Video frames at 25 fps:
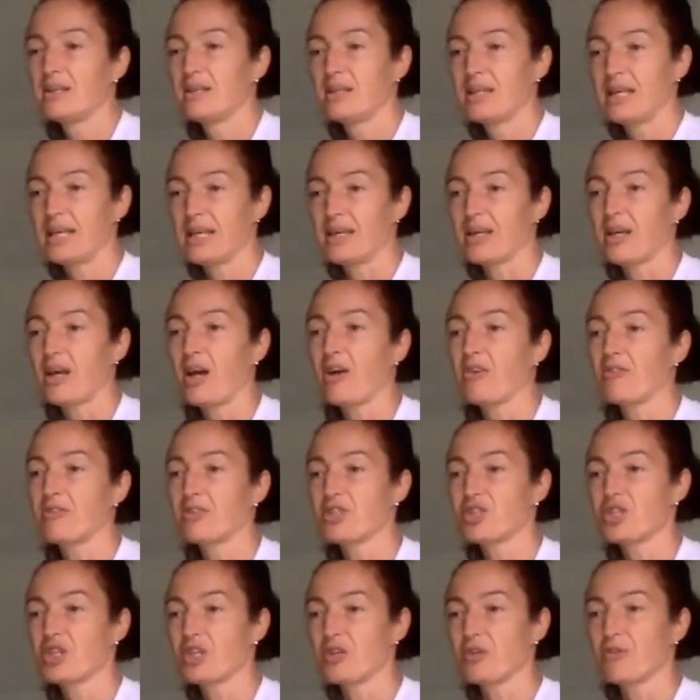
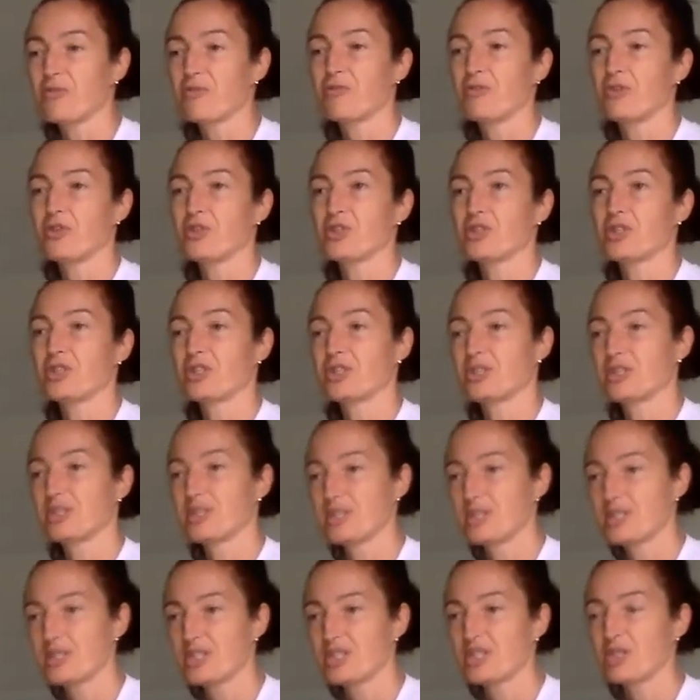encouraging your foot
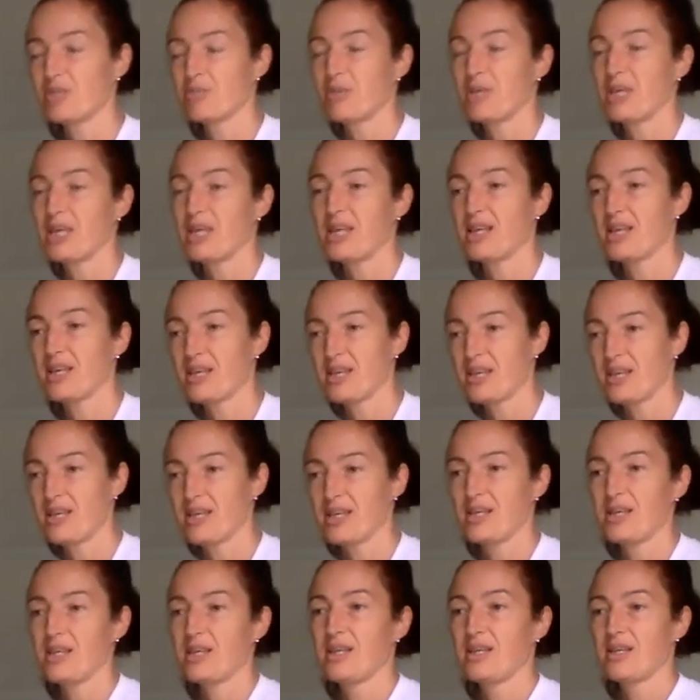to be,
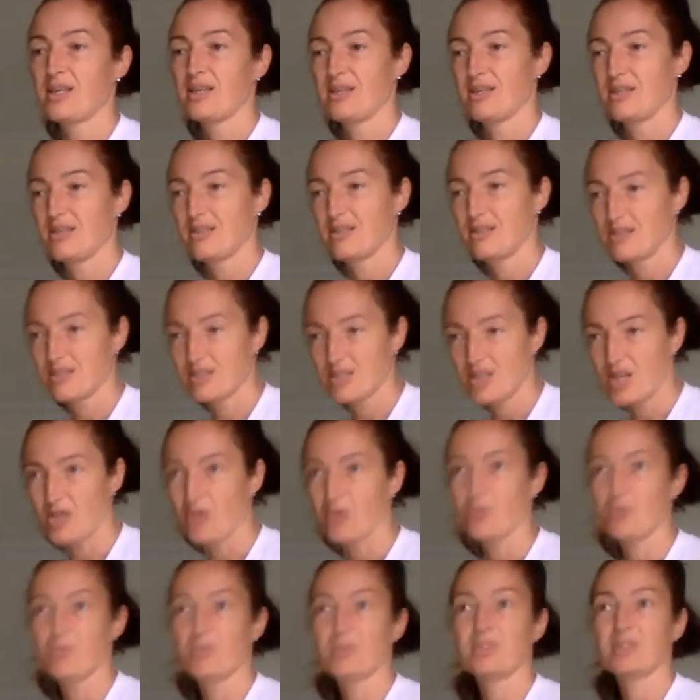
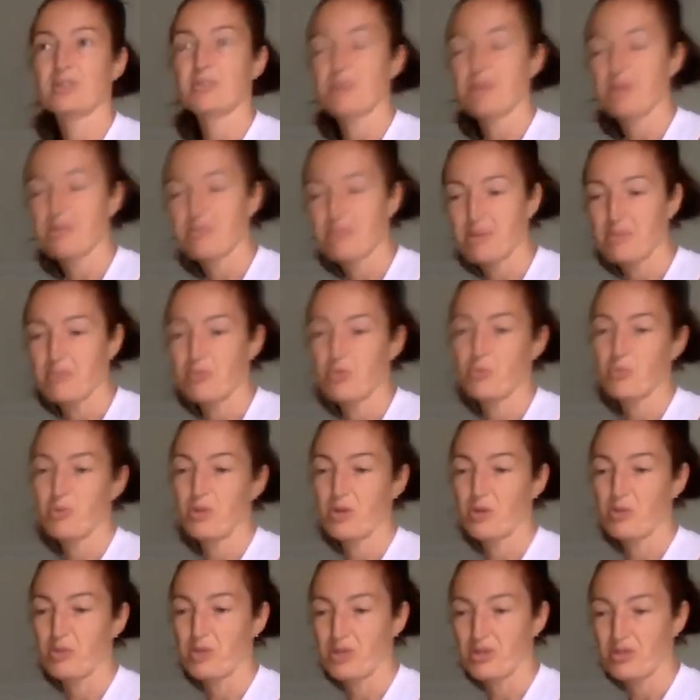toes to be a bit more
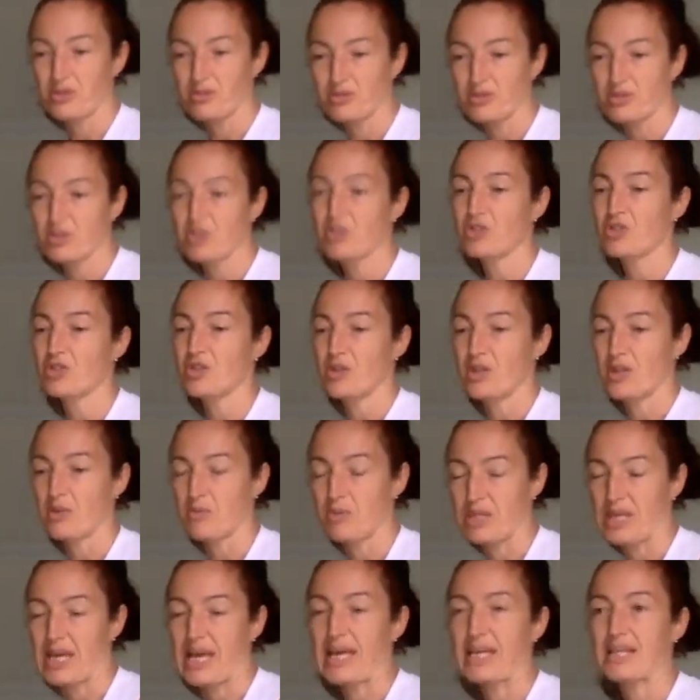mobile, doing it
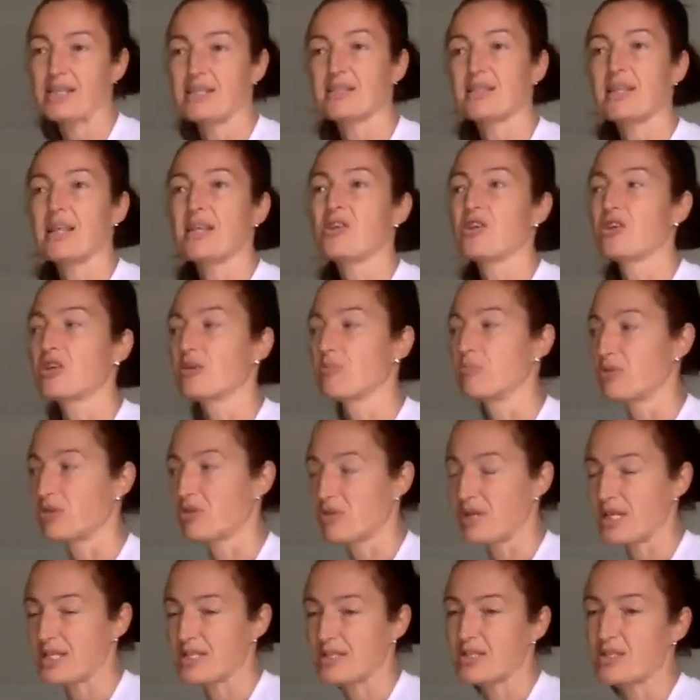with your hand. Then you can
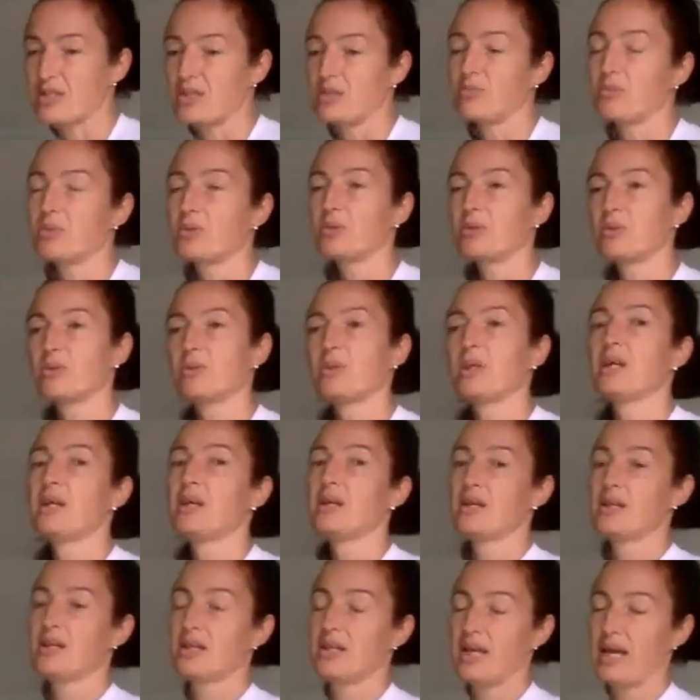progress to the wall
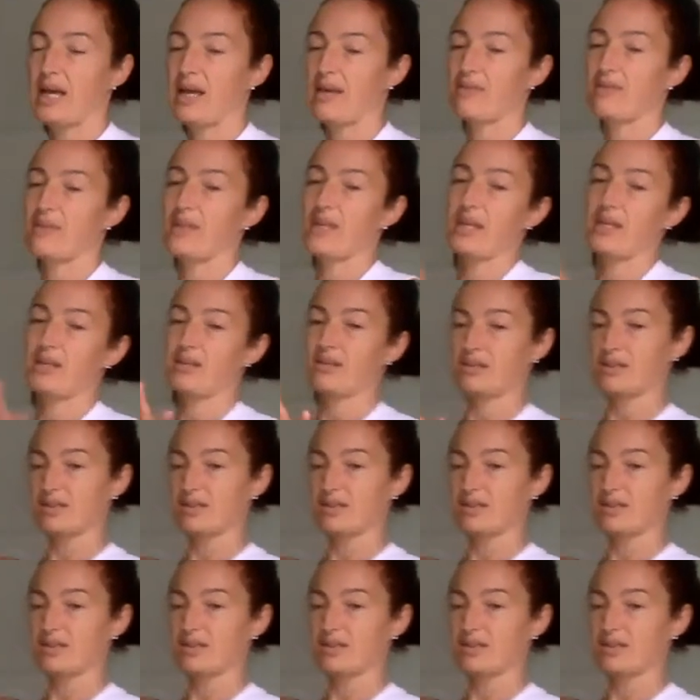and then